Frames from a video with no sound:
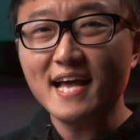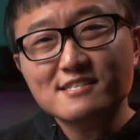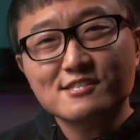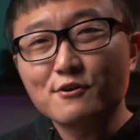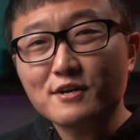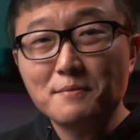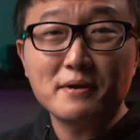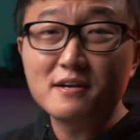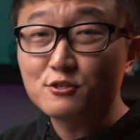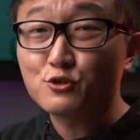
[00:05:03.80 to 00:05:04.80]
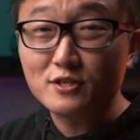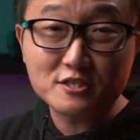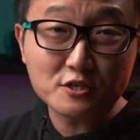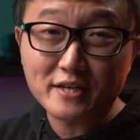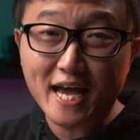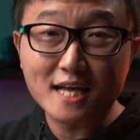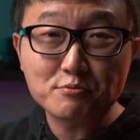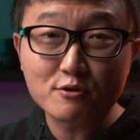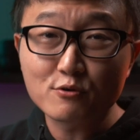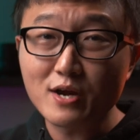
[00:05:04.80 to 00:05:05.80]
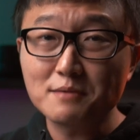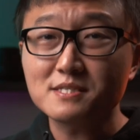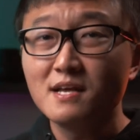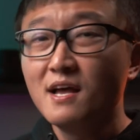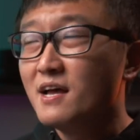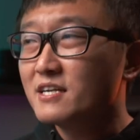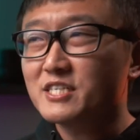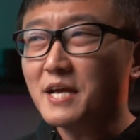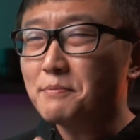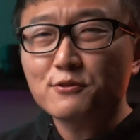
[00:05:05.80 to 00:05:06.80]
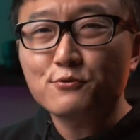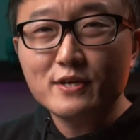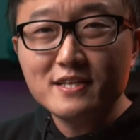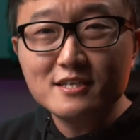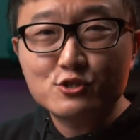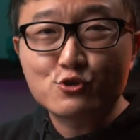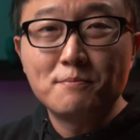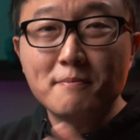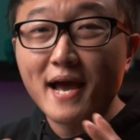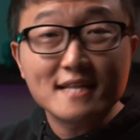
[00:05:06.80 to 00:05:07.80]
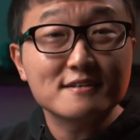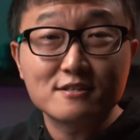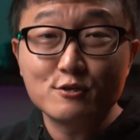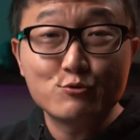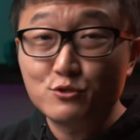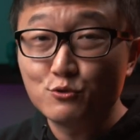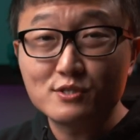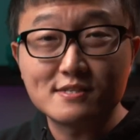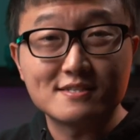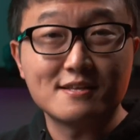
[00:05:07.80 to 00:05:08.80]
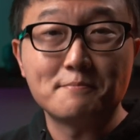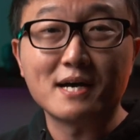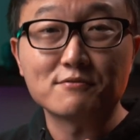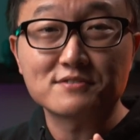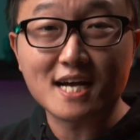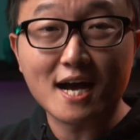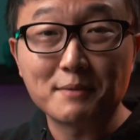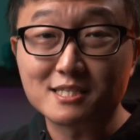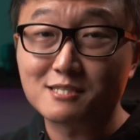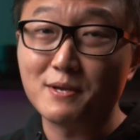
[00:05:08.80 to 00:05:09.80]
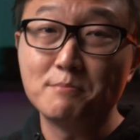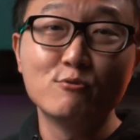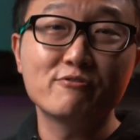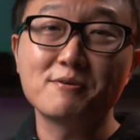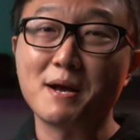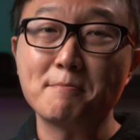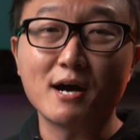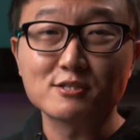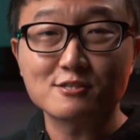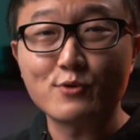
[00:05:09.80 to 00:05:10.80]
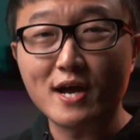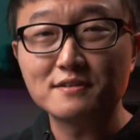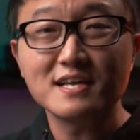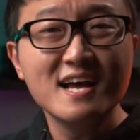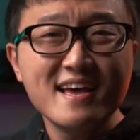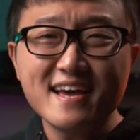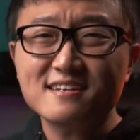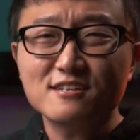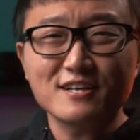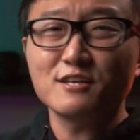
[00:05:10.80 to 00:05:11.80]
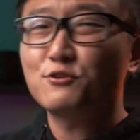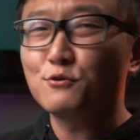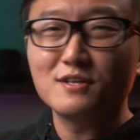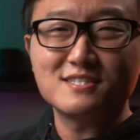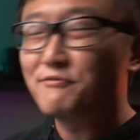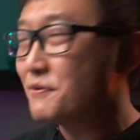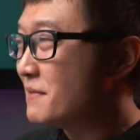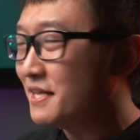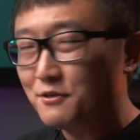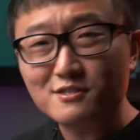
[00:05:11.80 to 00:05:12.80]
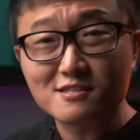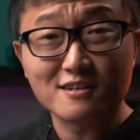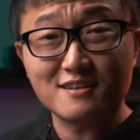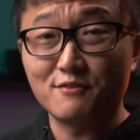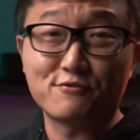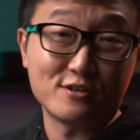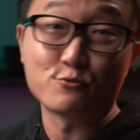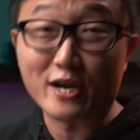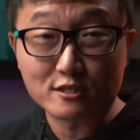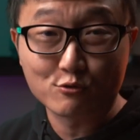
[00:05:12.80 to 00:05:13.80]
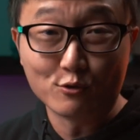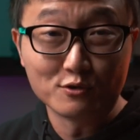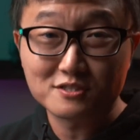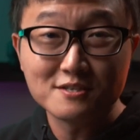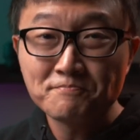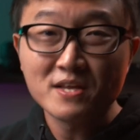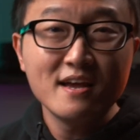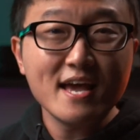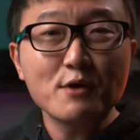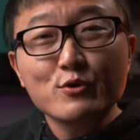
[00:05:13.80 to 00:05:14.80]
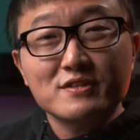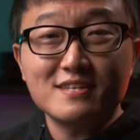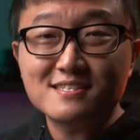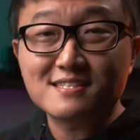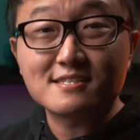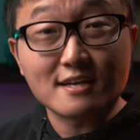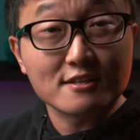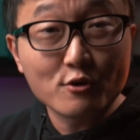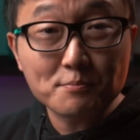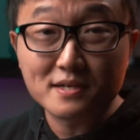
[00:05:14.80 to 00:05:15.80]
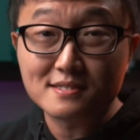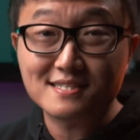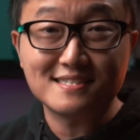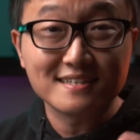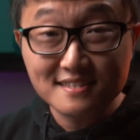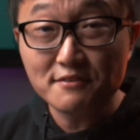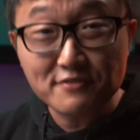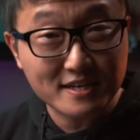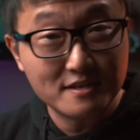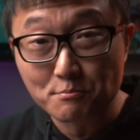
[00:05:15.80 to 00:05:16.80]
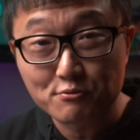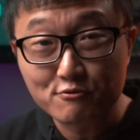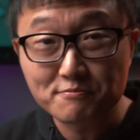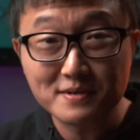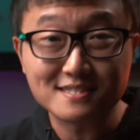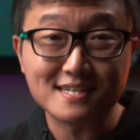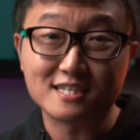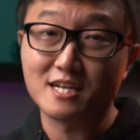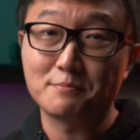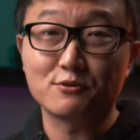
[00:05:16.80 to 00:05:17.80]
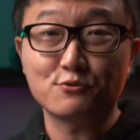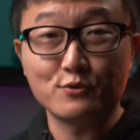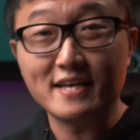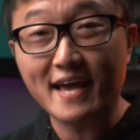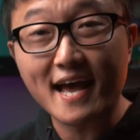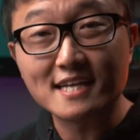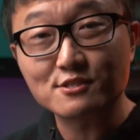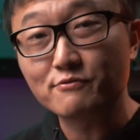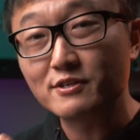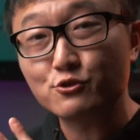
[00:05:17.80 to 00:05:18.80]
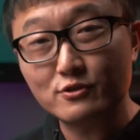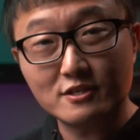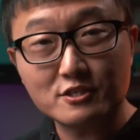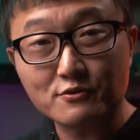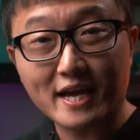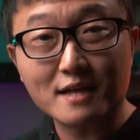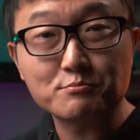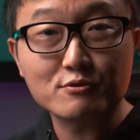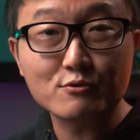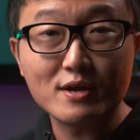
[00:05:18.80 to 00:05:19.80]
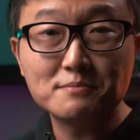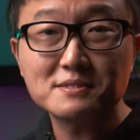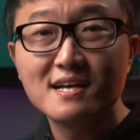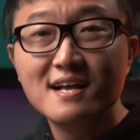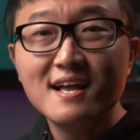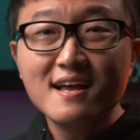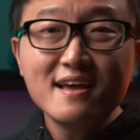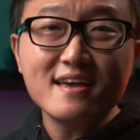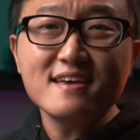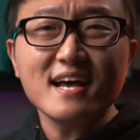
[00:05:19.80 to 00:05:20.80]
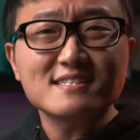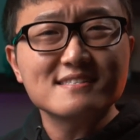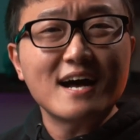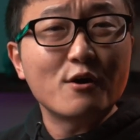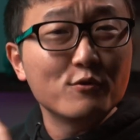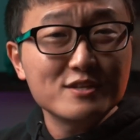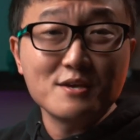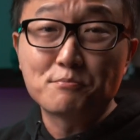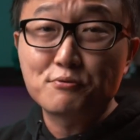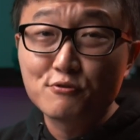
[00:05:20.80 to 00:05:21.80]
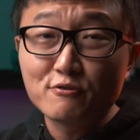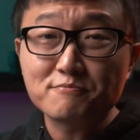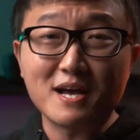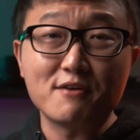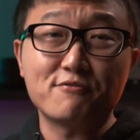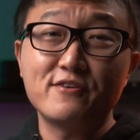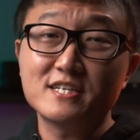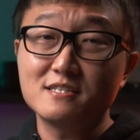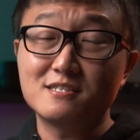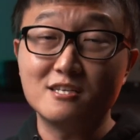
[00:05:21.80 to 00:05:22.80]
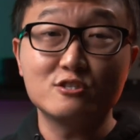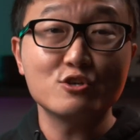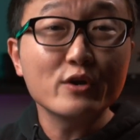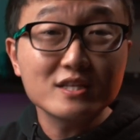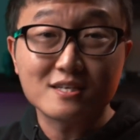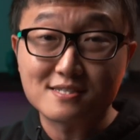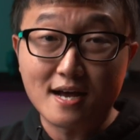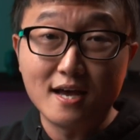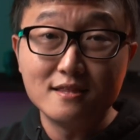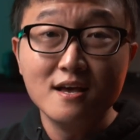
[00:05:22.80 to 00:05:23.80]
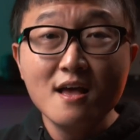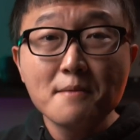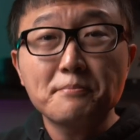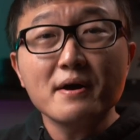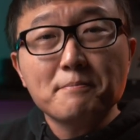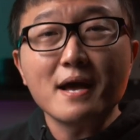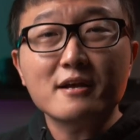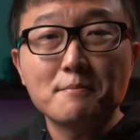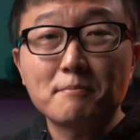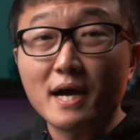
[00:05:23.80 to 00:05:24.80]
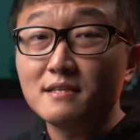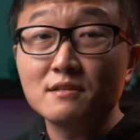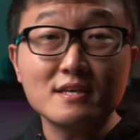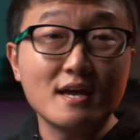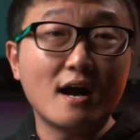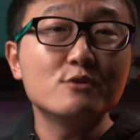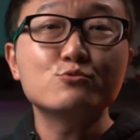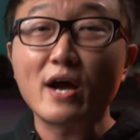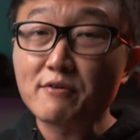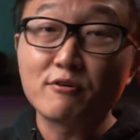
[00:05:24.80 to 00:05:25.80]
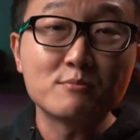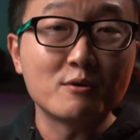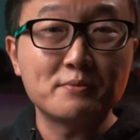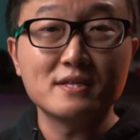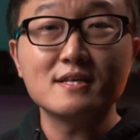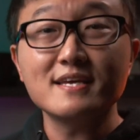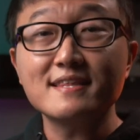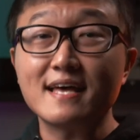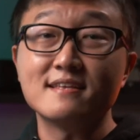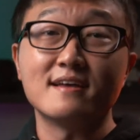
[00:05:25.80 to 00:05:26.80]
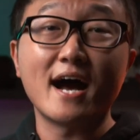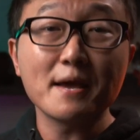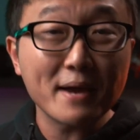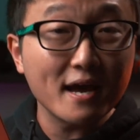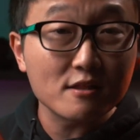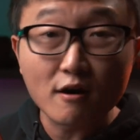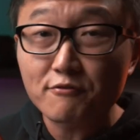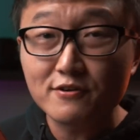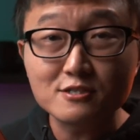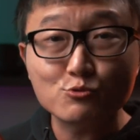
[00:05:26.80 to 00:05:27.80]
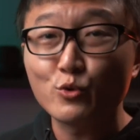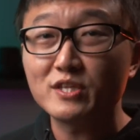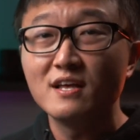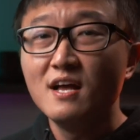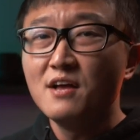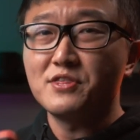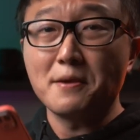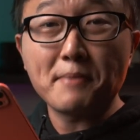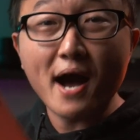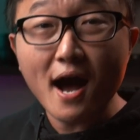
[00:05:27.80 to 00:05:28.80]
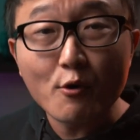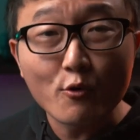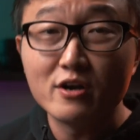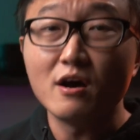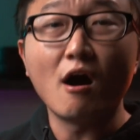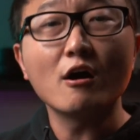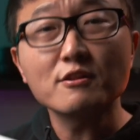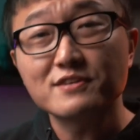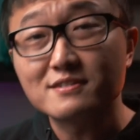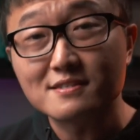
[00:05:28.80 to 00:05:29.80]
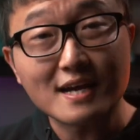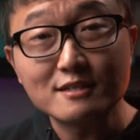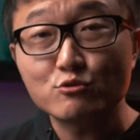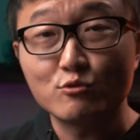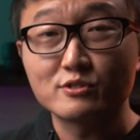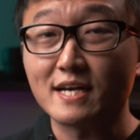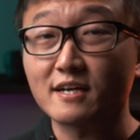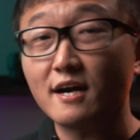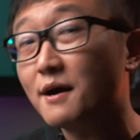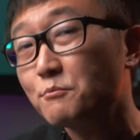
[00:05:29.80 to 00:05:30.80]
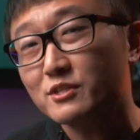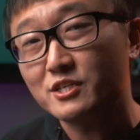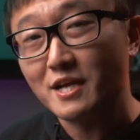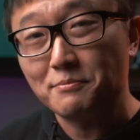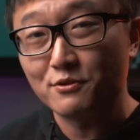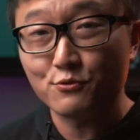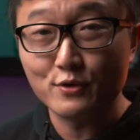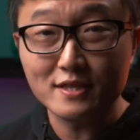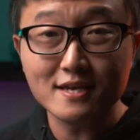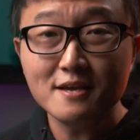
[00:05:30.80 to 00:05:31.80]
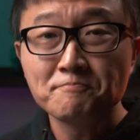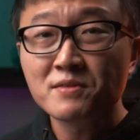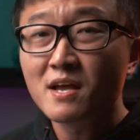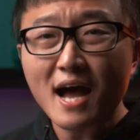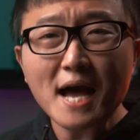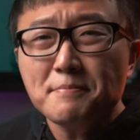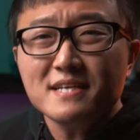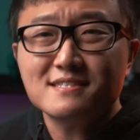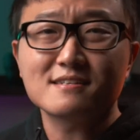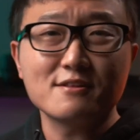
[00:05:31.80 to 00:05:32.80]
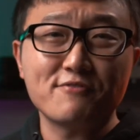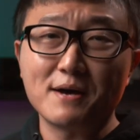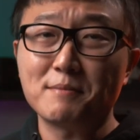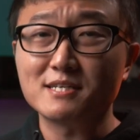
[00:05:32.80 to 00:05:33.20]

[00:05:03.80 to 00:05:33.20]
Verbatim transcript: And so compared to traditional C A D programs, Shapr three D dramatically reduces the amount of time I spend moving my mouse around and clicking through the different menus looking for the right tools. And with these subtle but significant improvements that Shapr three D has over traditional C A D programs, it has not only improved my efficiency during design, but by combining the unrivaled mobility that an iPad offers with the power and all of the design tools that come with Shapr three D, I basically found